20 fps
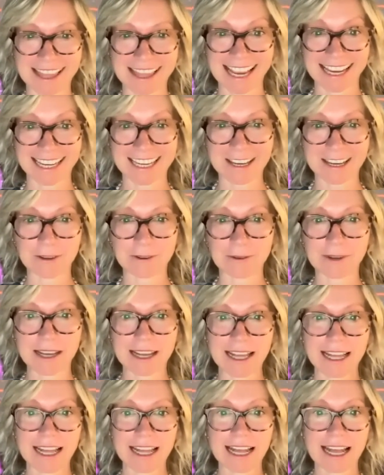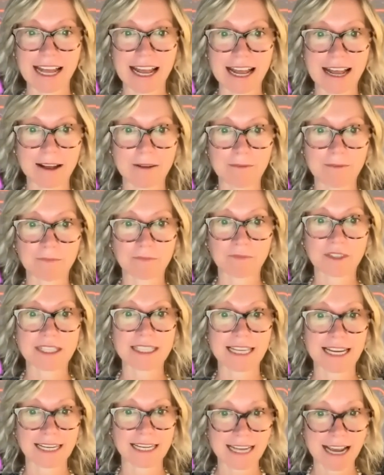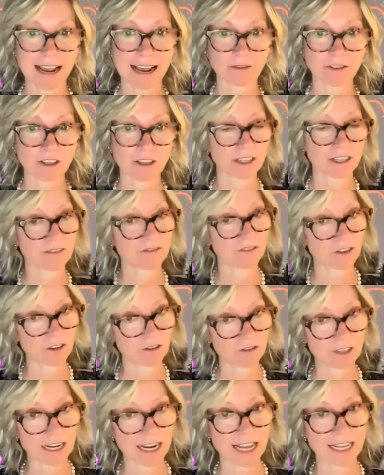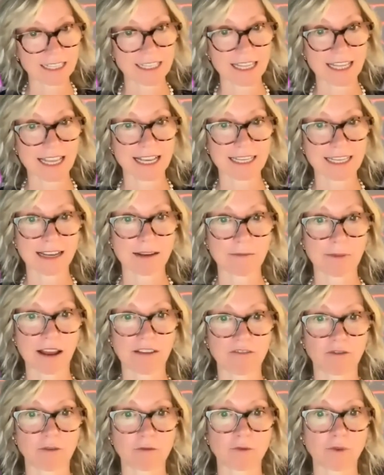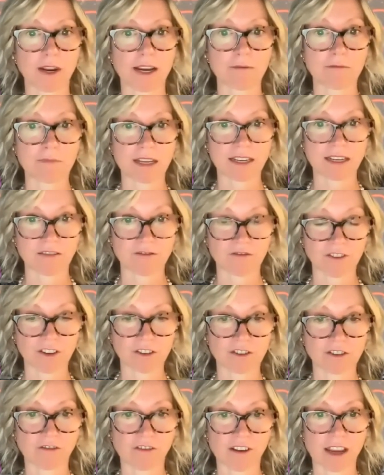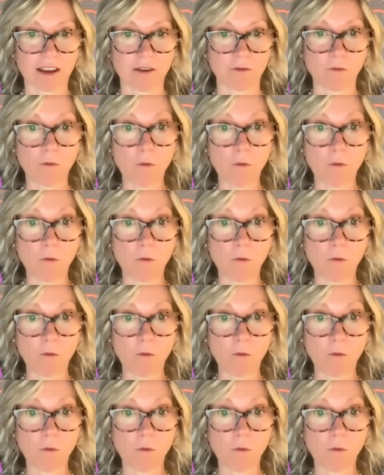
Thank you um, Singdao is not even utilizing the SNET platform to any meaningful degree.